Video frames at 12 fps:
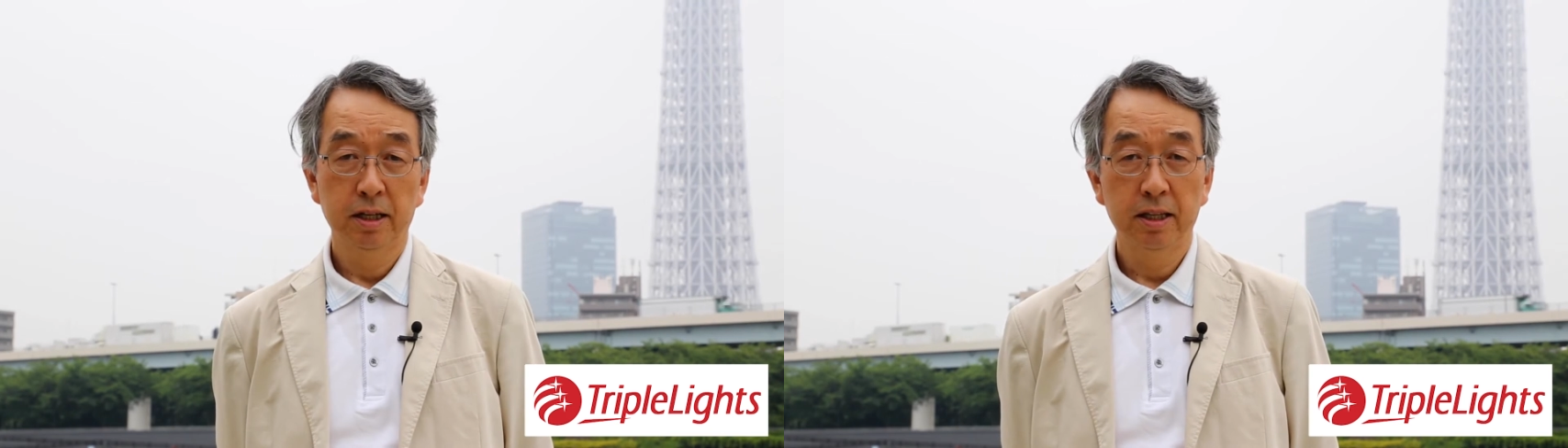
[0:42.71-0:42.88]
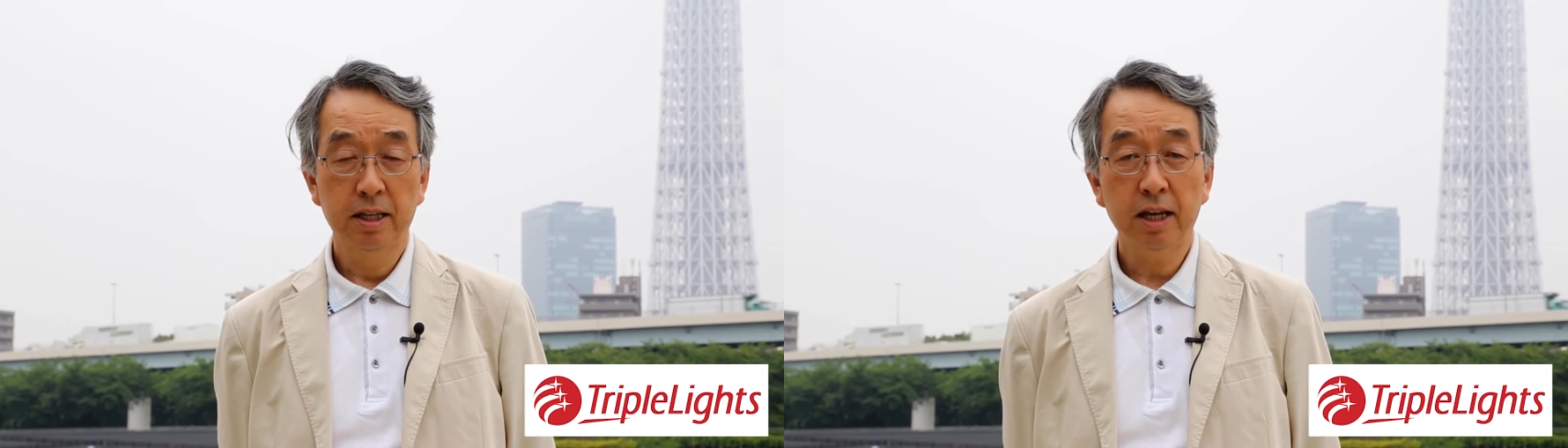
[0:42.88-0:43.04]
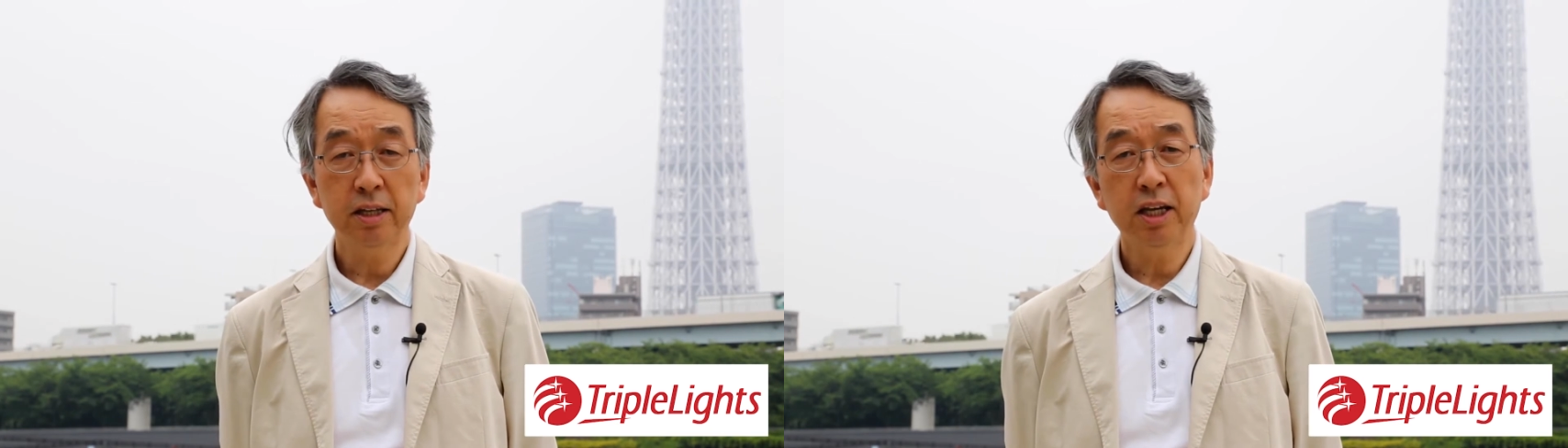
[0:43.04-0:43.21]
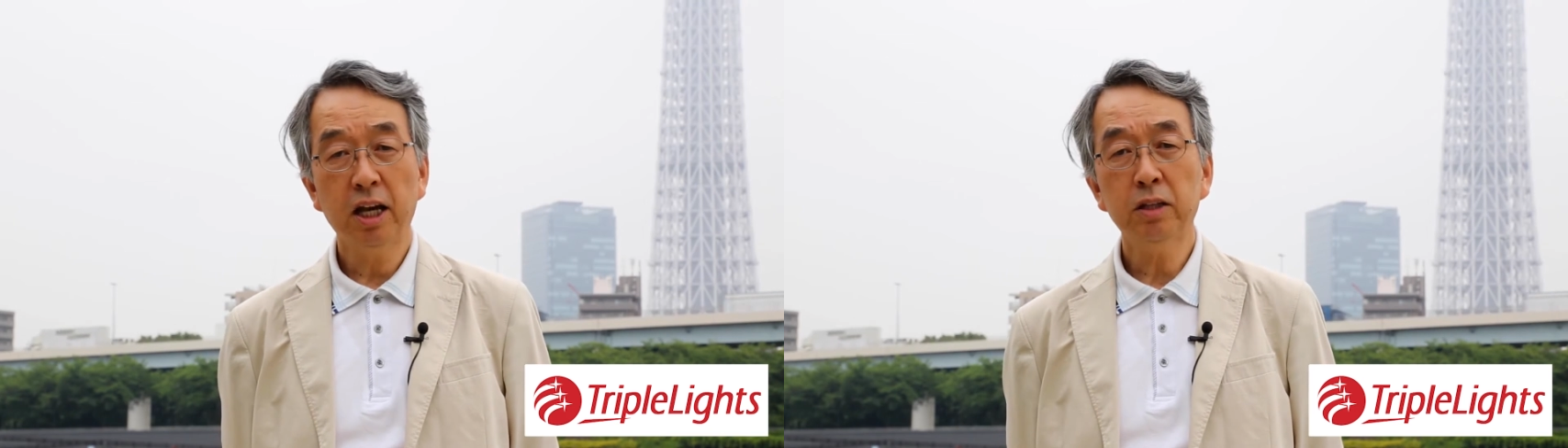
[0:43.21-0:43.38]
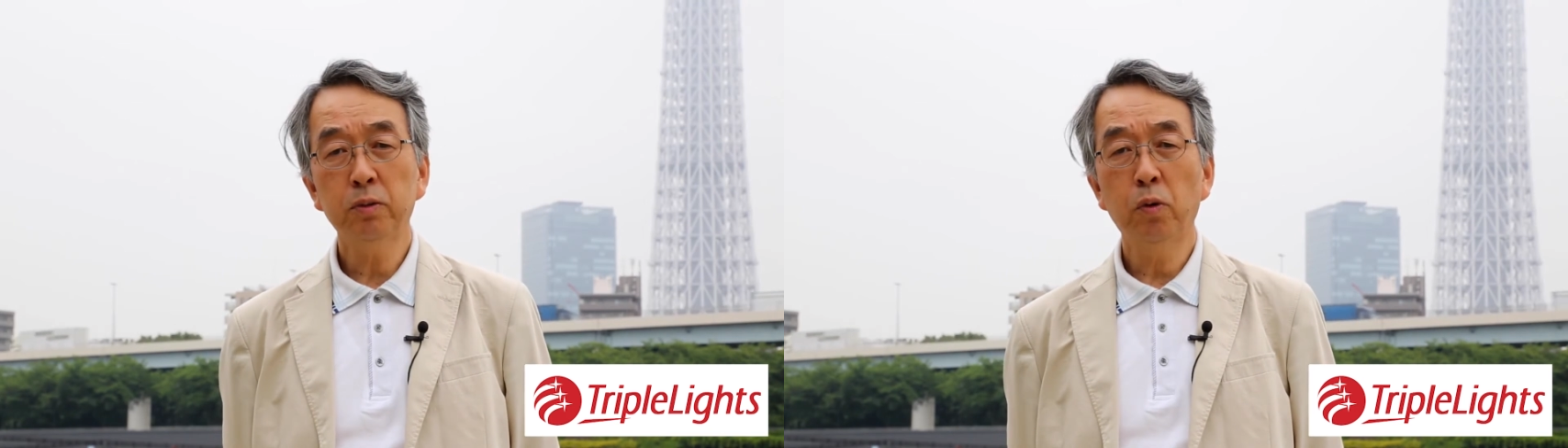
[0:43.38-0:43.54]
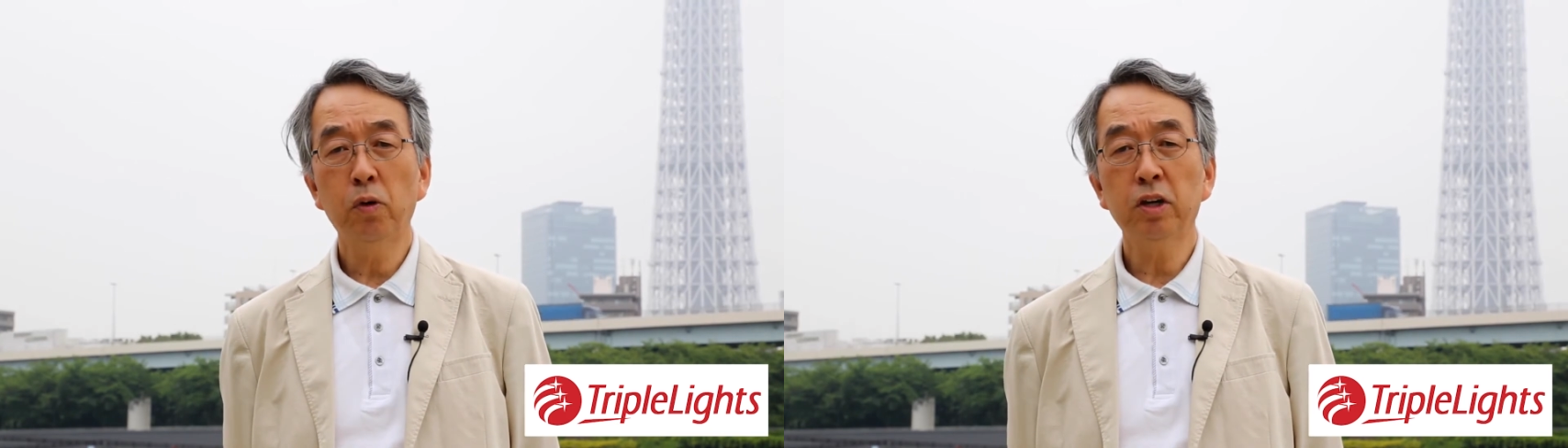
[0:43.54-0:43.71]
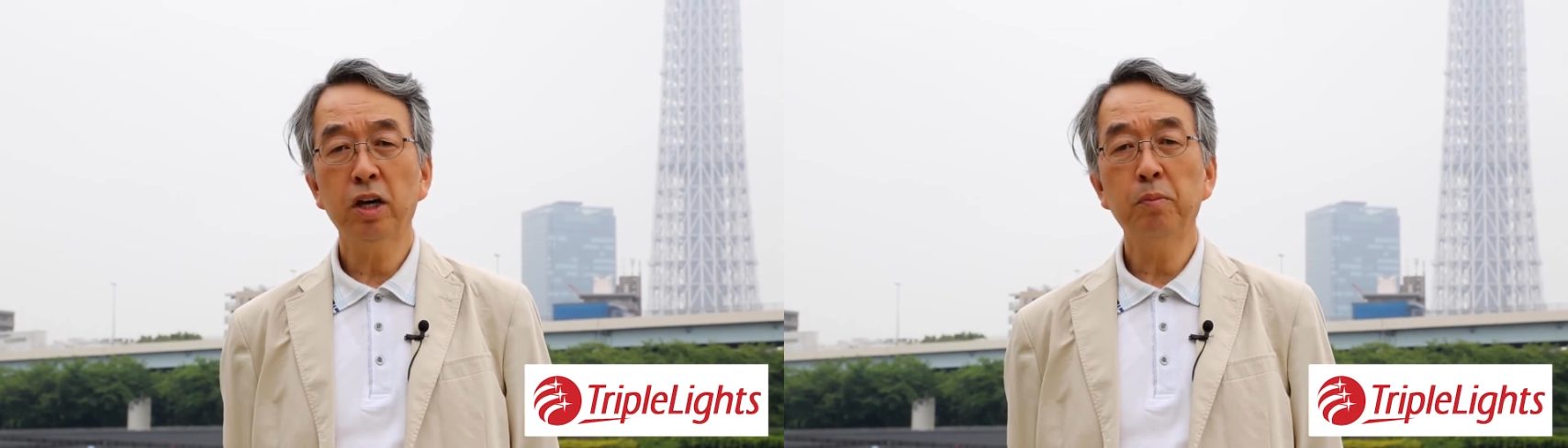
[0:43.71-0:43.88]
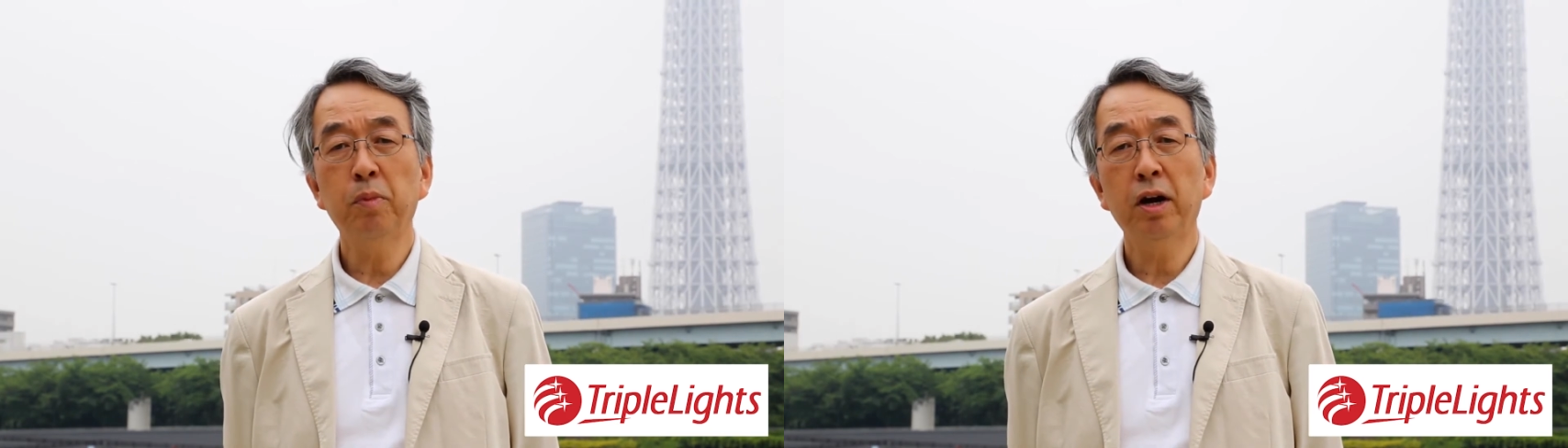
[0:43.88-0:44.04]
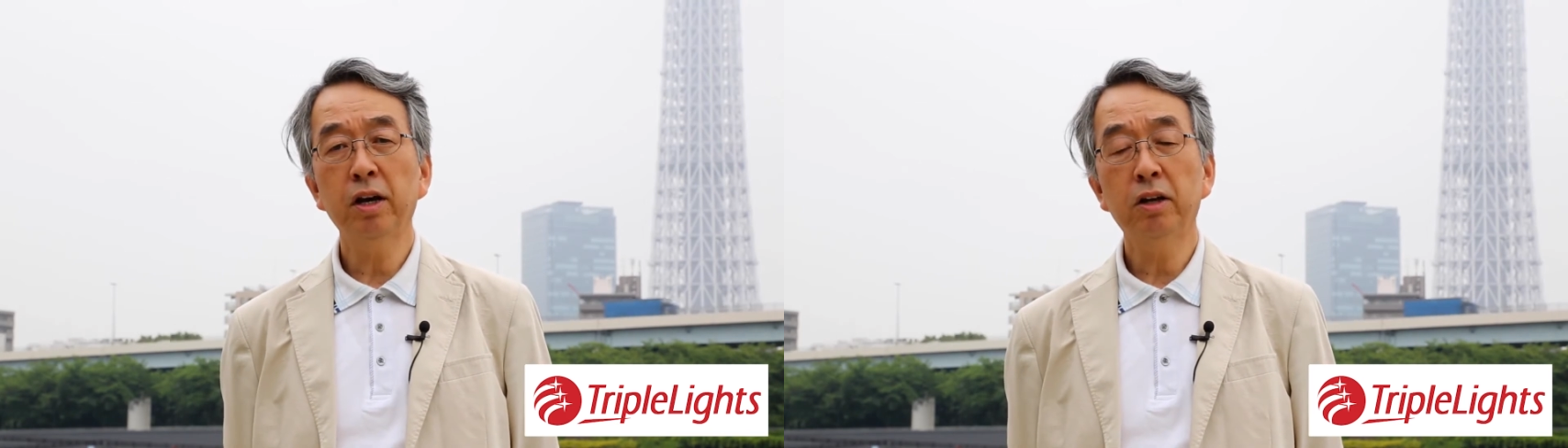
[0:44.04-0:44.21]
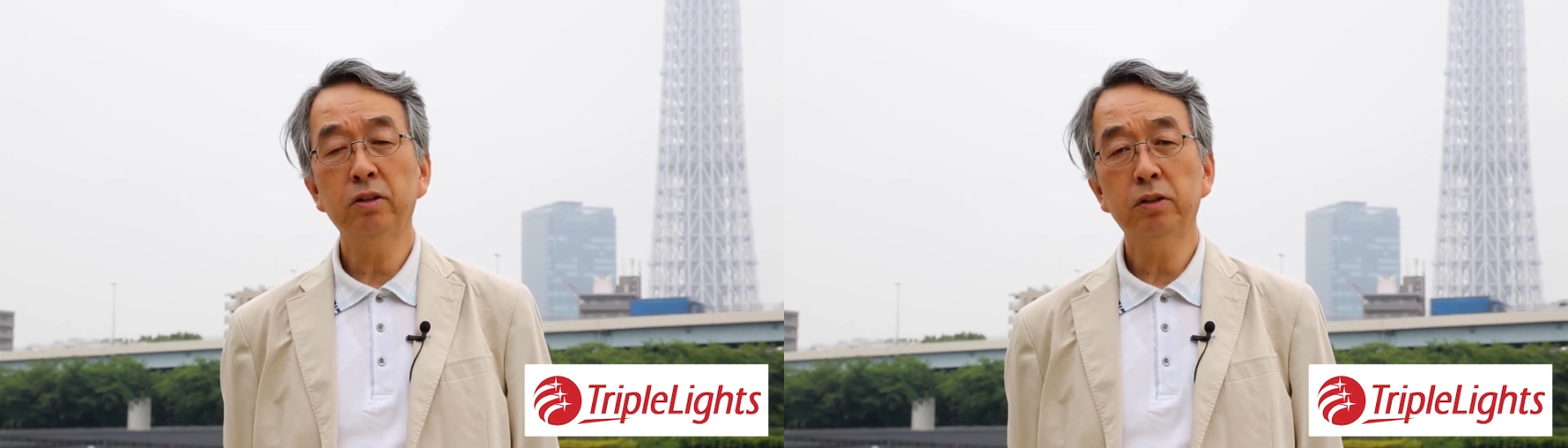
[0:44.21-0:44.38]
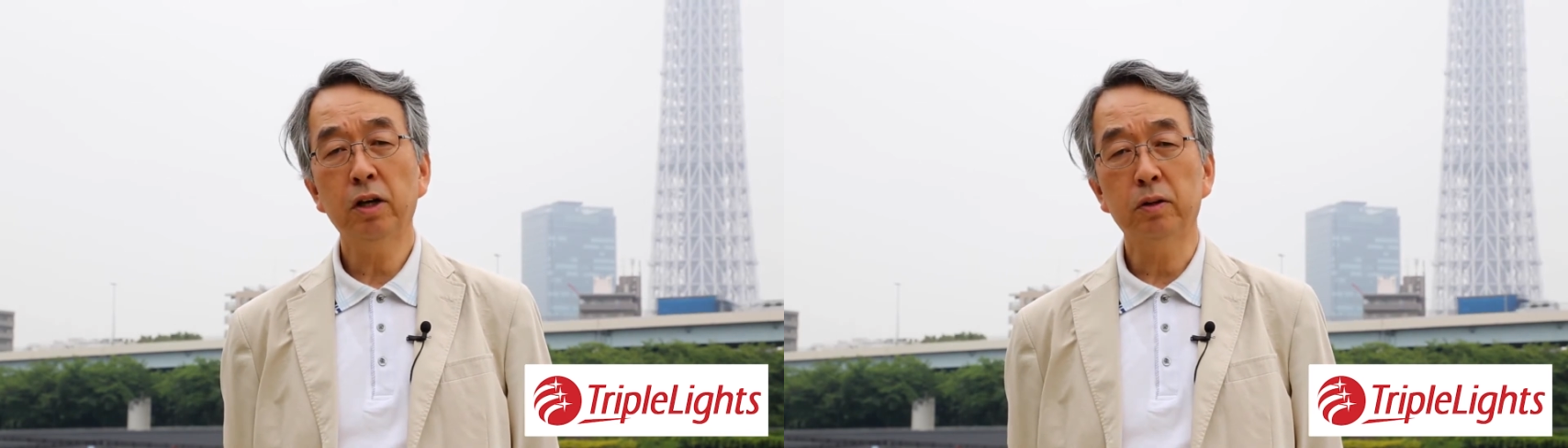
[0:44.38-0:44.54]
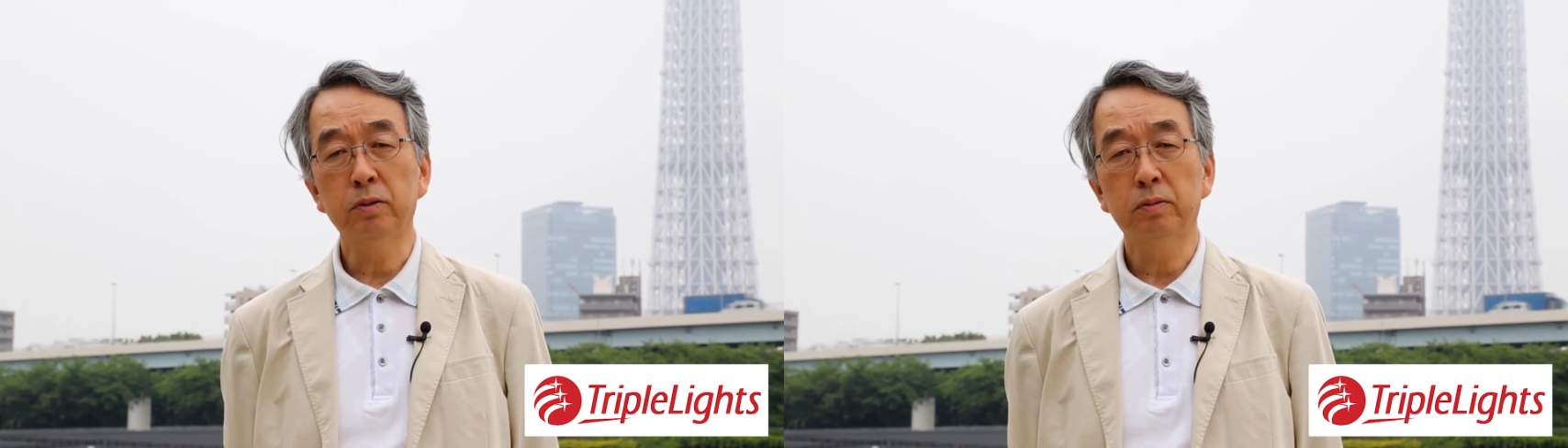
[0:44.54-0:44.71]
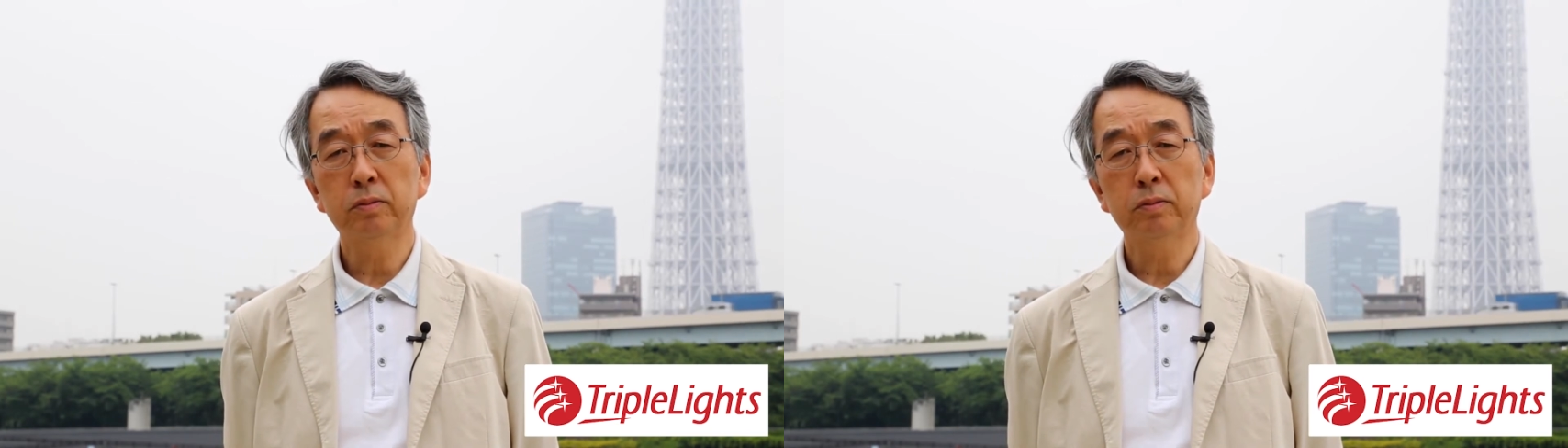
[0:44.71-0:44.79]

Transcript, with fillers: than just walking by yourself.